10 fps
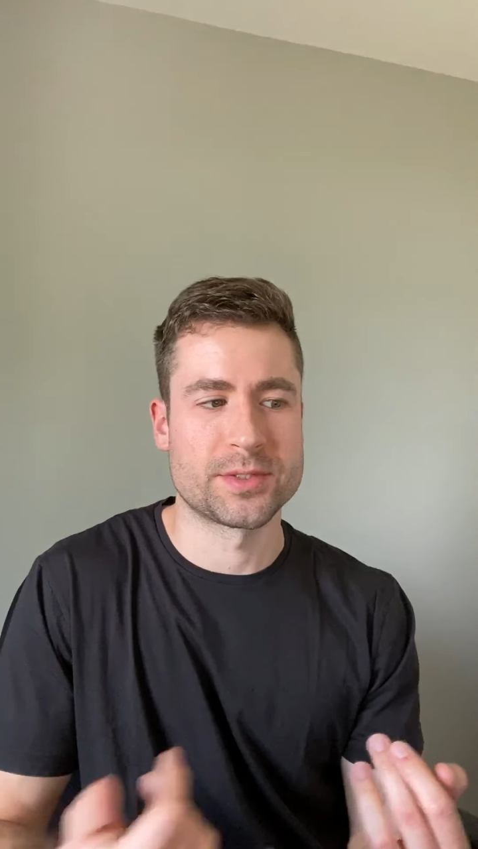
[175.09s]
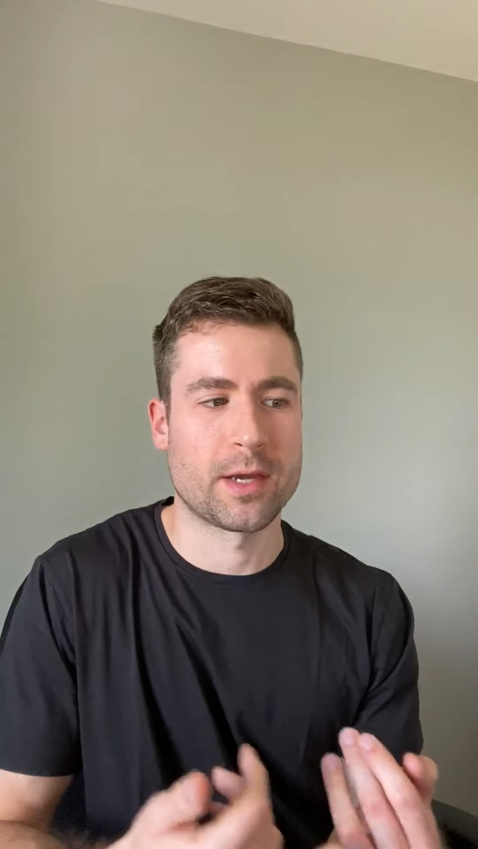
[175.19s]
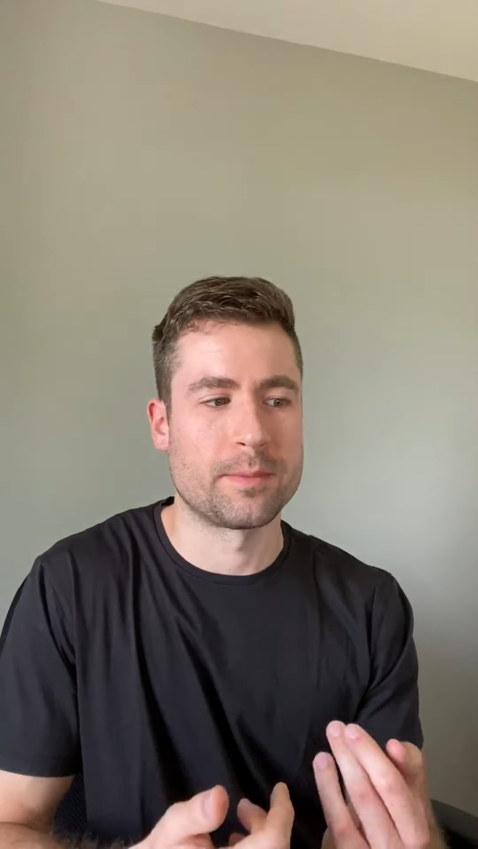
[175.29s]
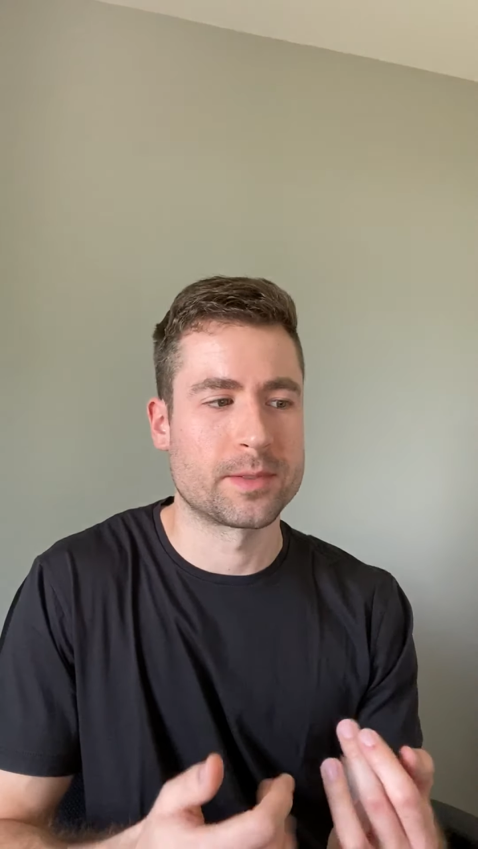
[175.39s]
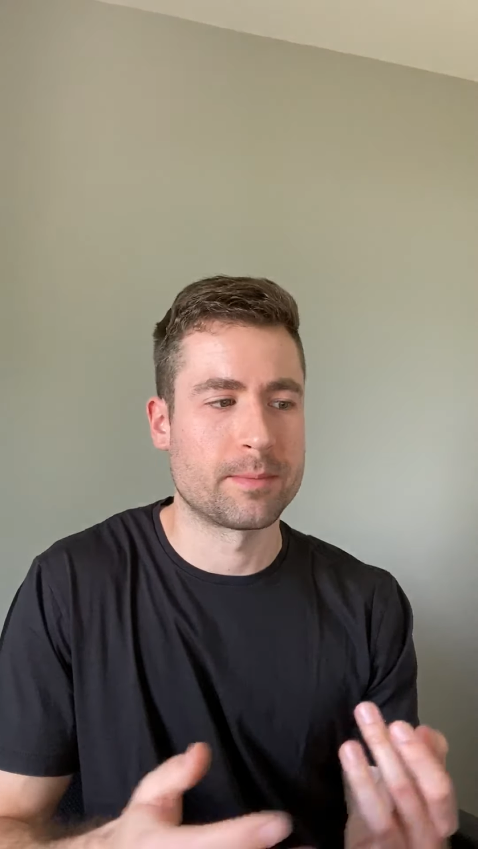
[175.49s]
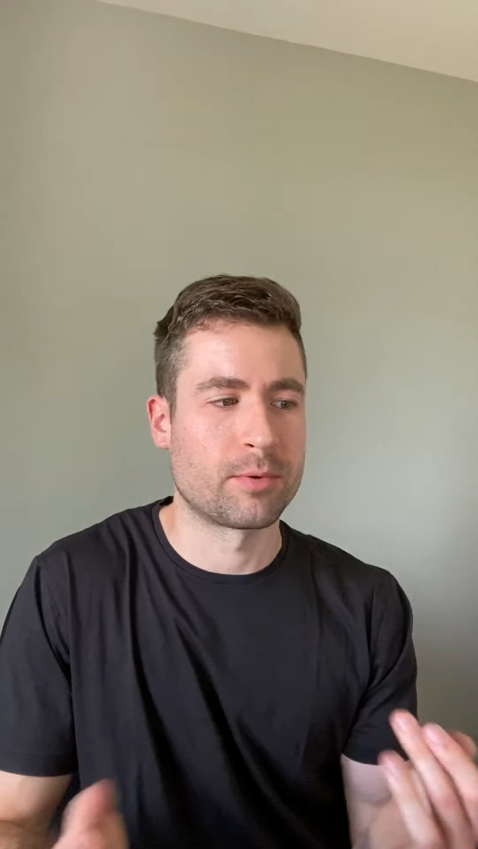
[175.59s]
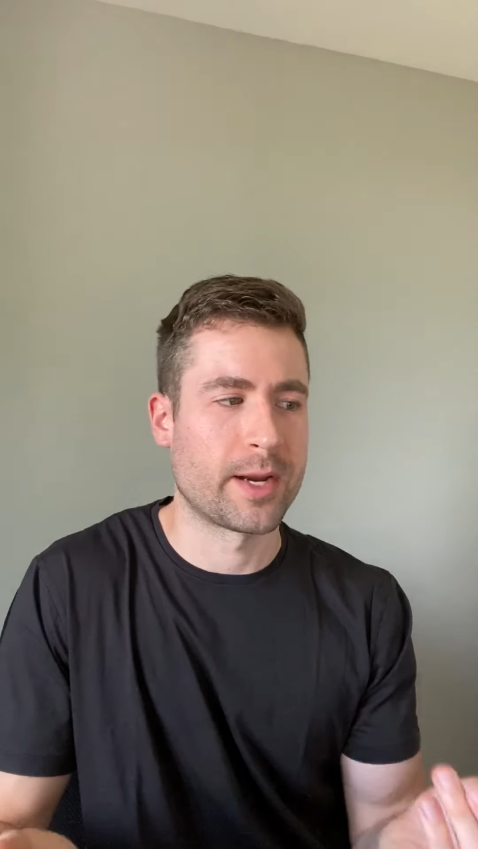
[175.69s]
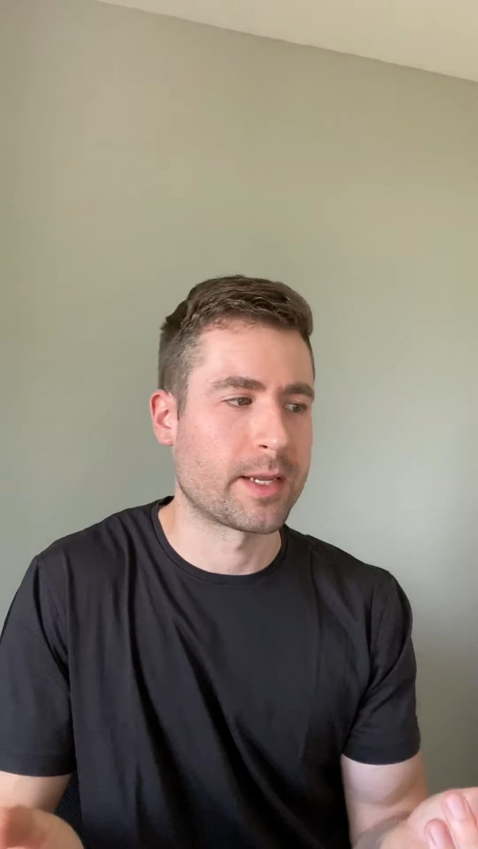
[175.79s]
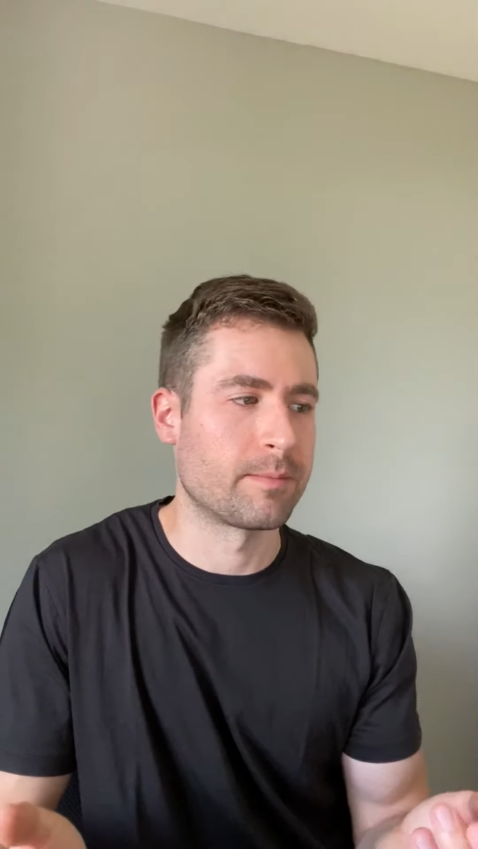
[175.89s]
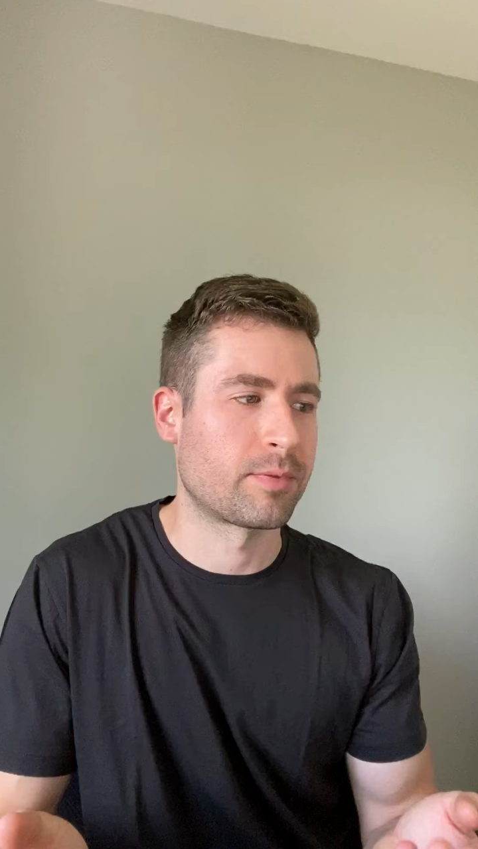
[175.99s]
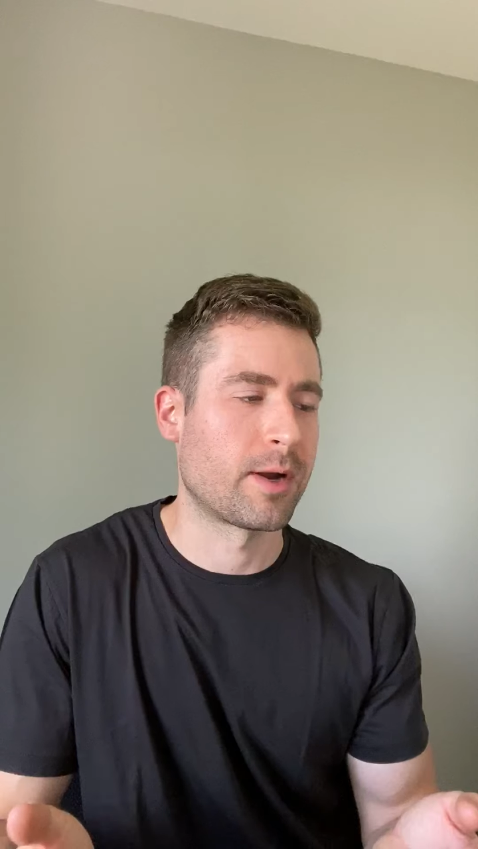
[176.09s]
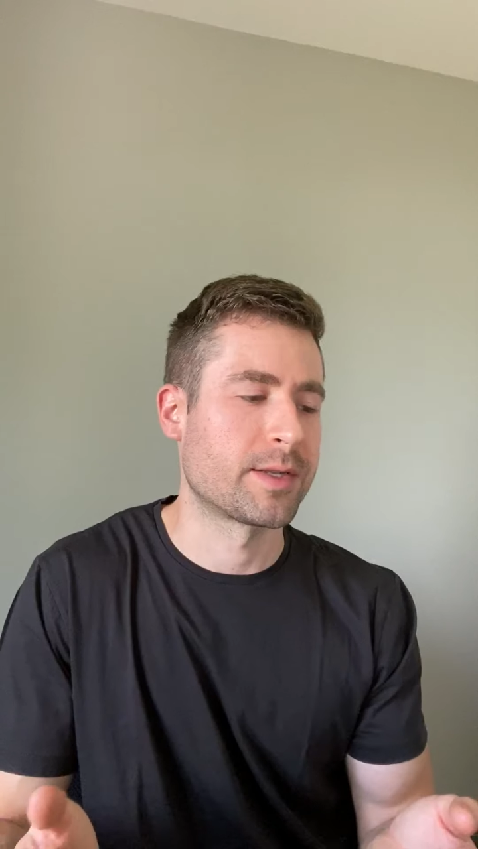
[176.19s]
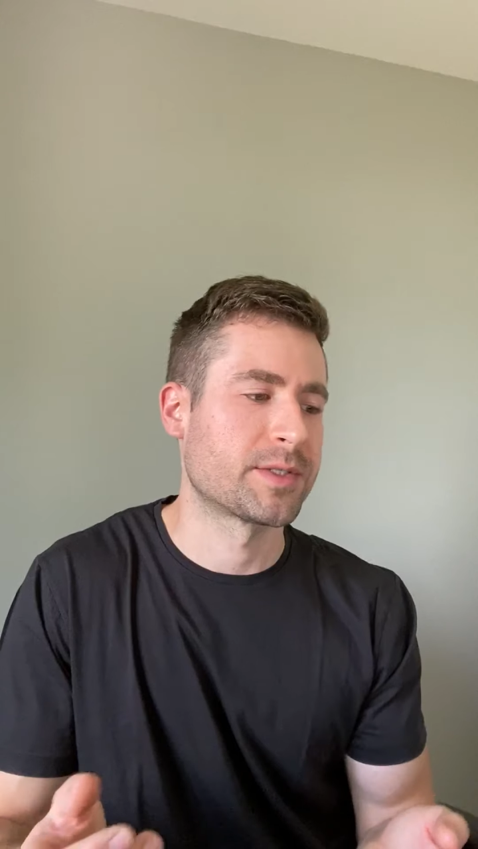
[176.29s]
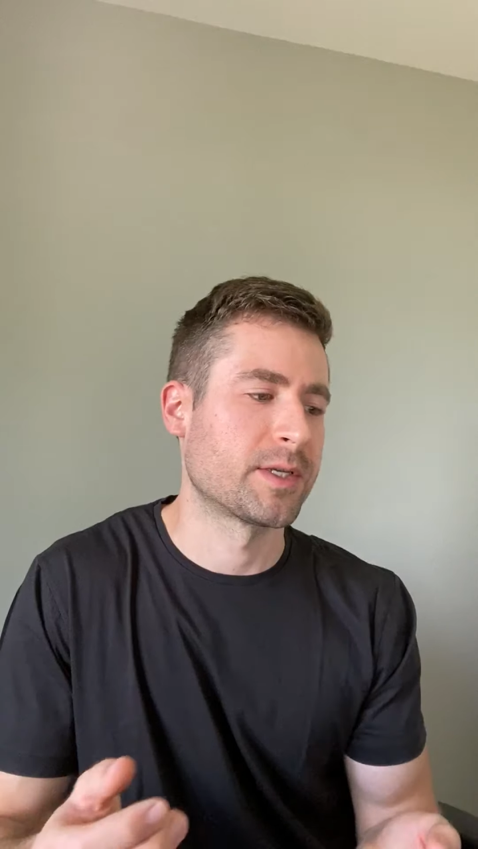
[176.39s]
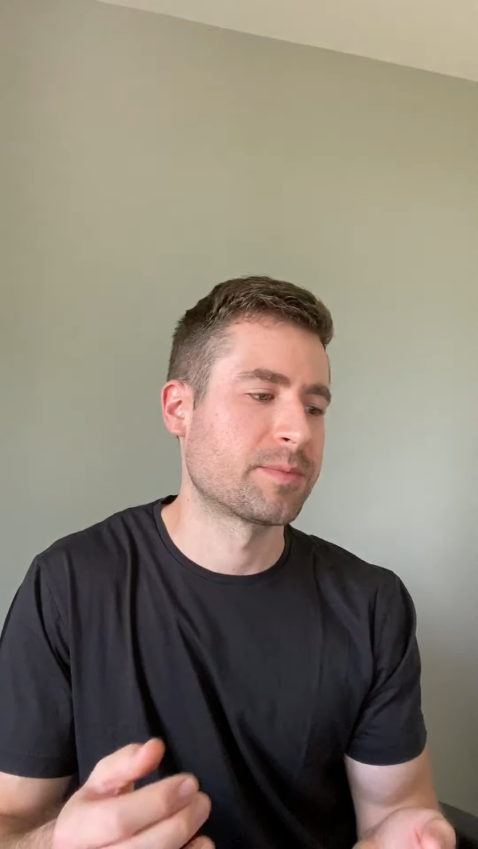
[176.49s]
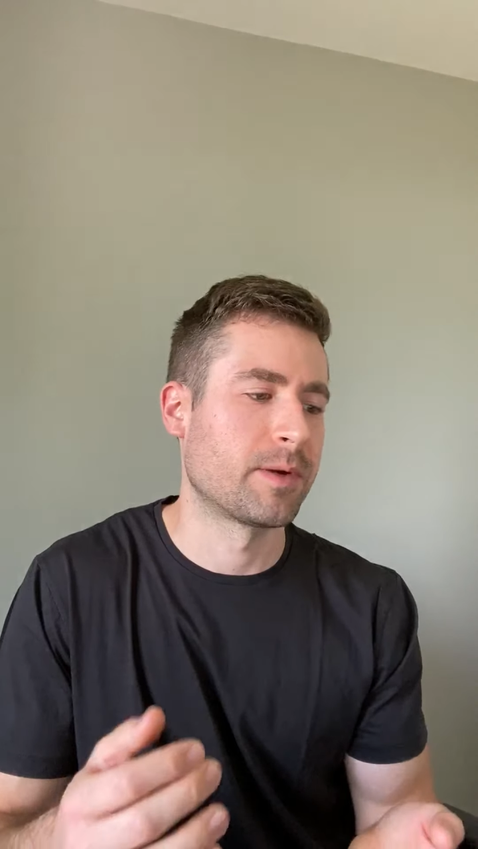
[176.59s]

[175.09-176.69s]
to help with the break-in process.